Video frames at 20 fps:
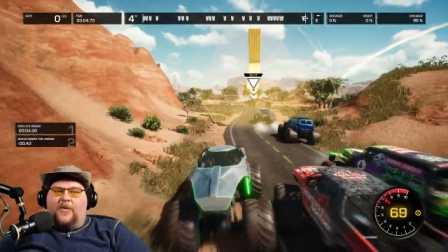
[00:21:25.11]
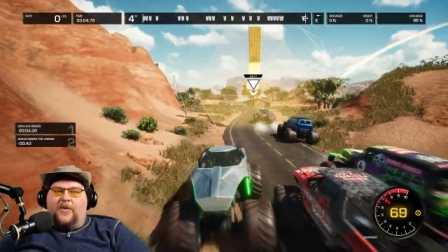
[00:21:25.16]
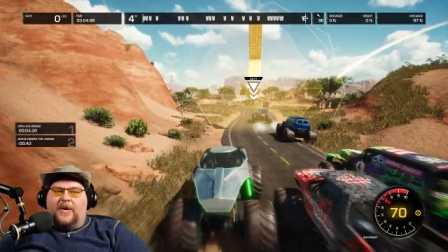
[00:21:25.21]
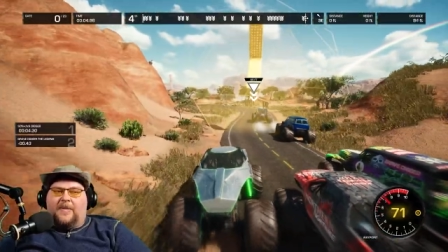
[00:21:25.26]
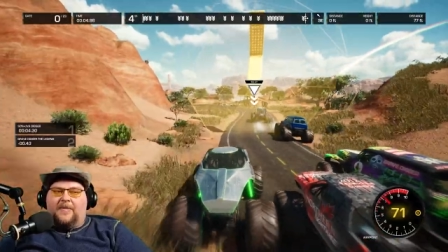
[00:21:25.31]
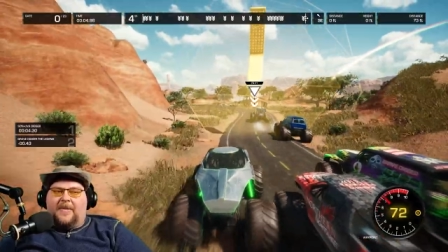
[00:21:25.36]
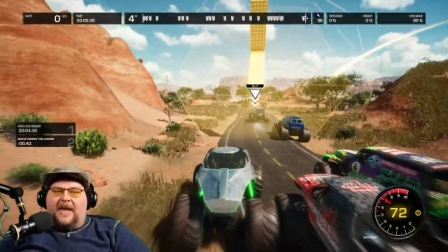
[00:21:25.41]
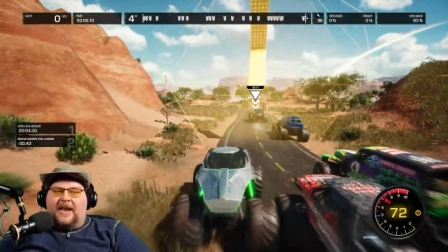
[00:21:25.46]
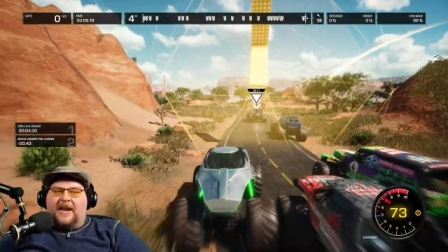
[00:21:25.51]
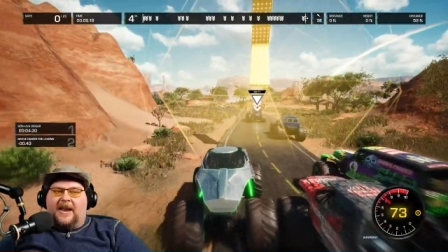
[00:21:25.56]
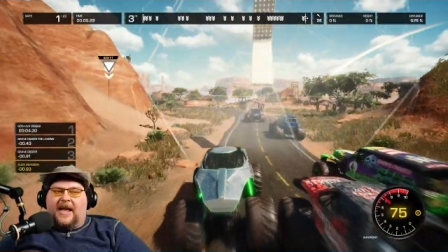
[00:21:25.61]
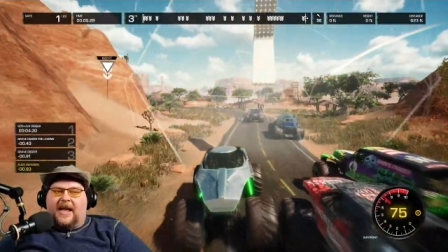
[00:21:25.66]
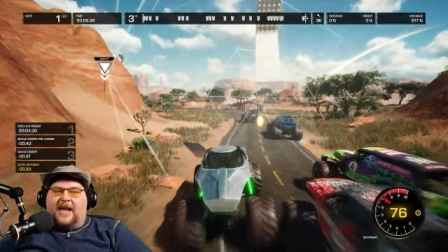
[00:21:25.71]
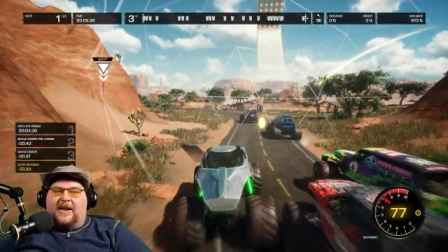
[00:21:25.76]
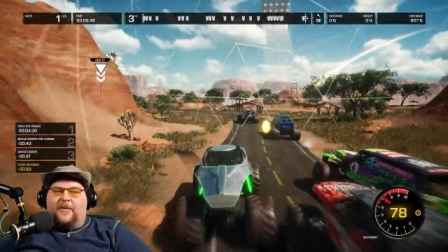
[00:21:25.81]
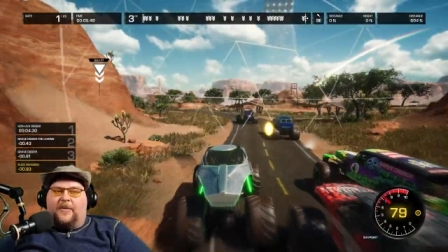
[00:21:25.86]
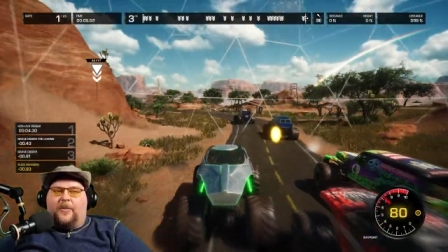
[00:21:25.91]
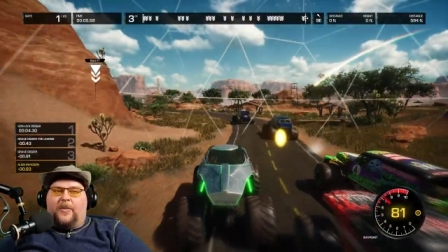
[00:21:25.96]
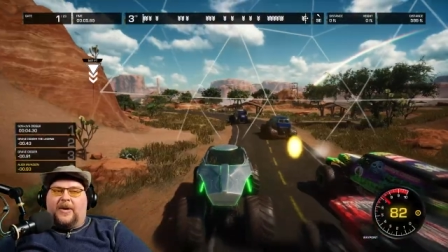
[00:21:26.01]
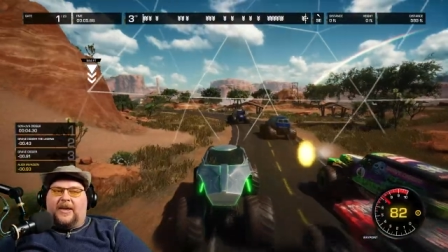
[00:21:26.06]
we may
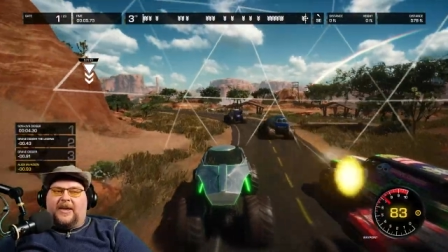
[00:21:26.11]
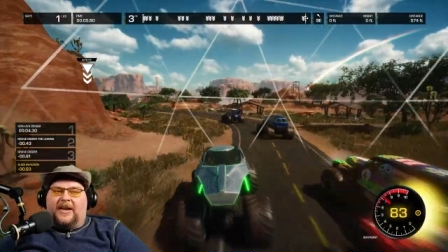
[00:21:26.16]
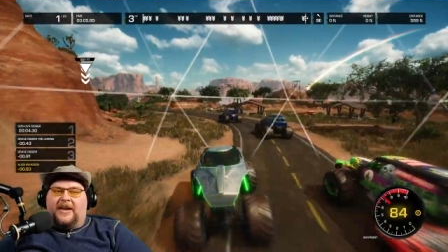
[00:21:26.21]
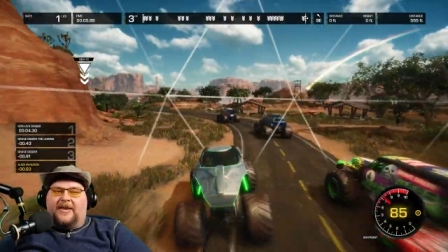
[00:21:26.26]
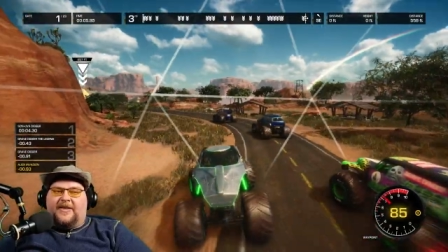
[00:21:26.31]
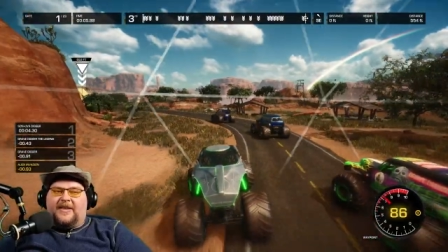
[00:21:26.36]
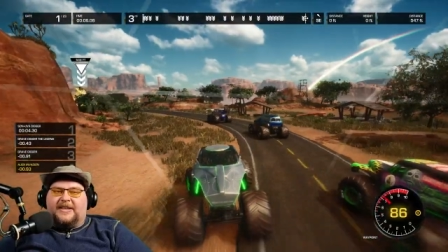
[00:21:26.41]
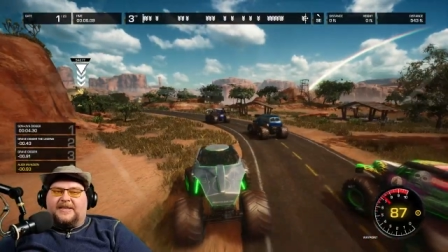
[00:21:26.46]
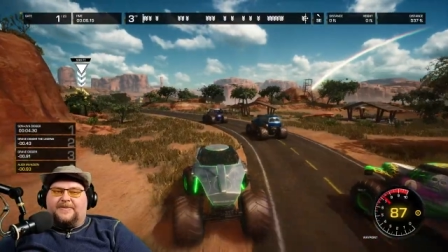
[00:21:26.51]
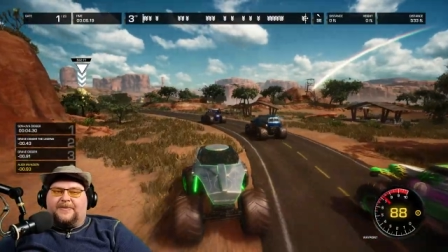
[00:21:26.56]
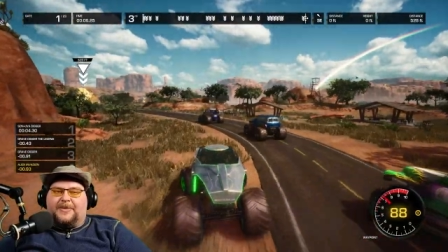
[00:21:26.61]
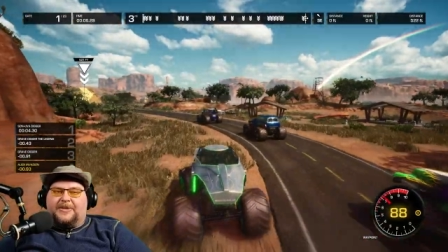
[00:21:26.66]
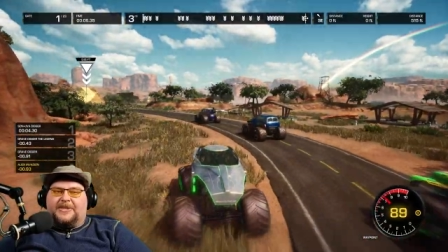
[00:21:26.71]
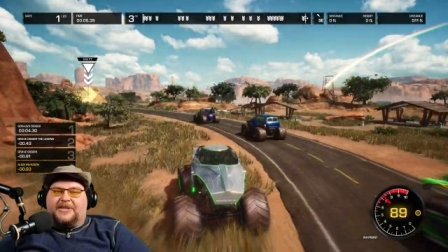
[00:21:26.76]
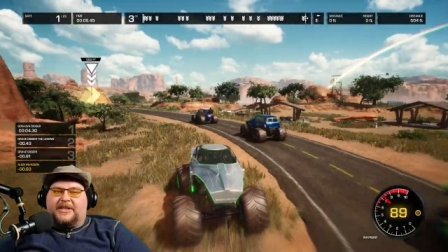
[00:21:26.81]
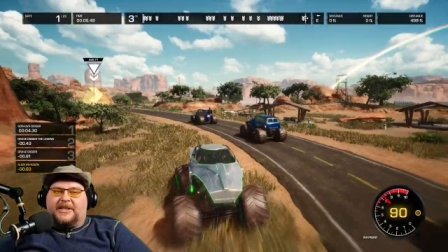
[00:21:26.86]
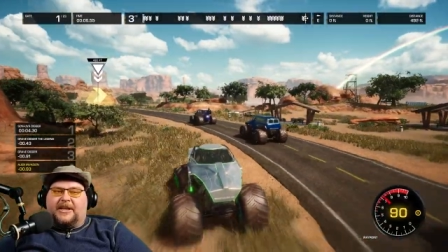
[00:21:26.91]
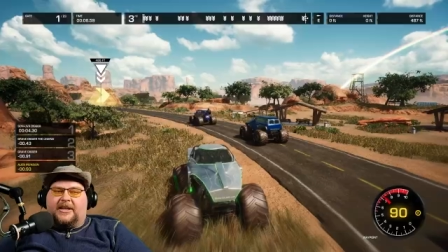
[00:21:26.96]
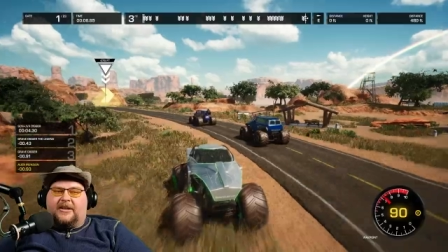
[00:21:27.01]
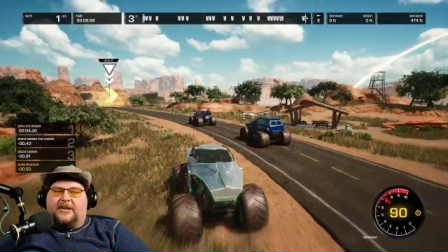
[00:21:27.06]
not win this
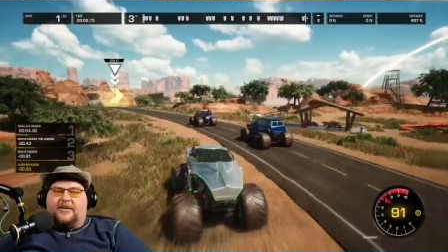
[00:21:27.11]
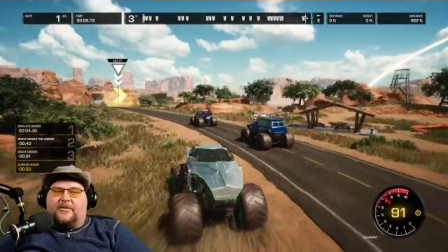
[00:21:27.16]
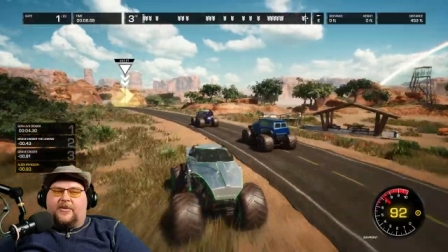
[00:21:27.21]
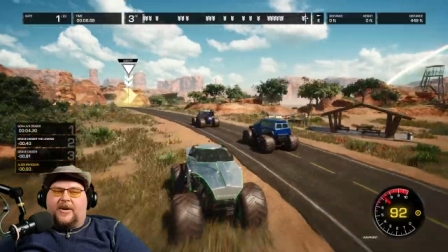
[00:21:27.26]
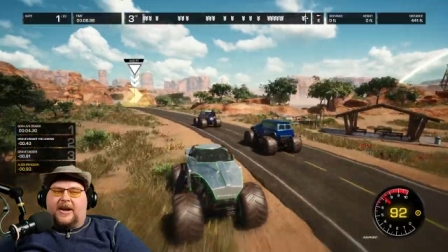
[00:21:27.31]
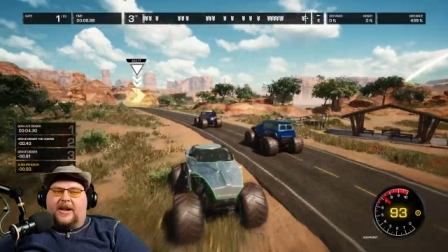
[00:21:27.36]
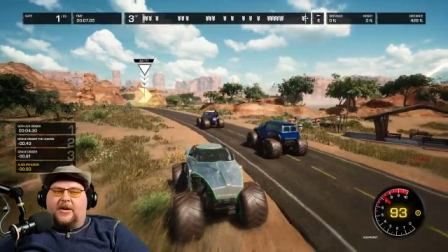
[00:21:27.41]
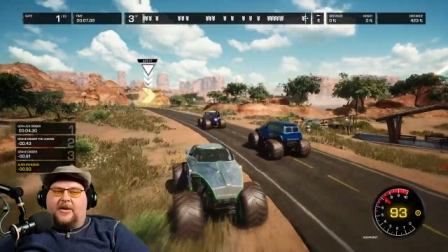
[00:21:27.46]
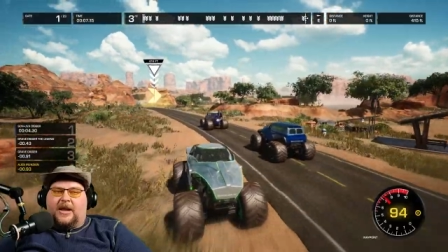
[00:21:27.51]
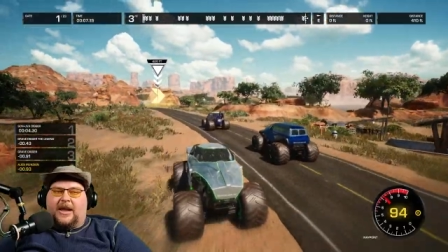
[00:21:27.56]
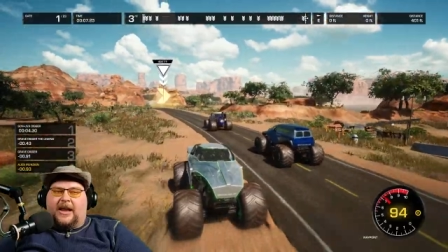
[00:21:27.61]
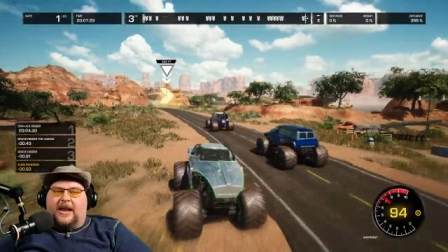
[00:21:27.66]
particular round,